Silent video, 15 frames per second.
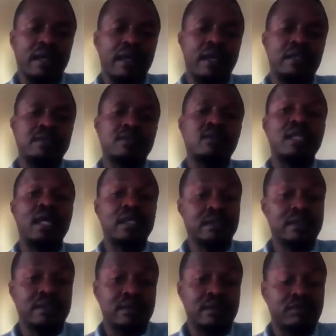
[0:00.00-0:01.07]
And so
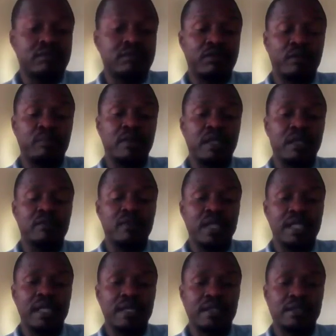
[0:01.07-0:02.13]
that's, for me,
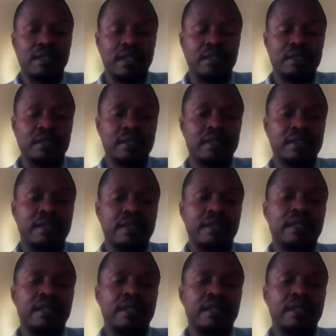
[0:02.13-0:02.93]
really exciting.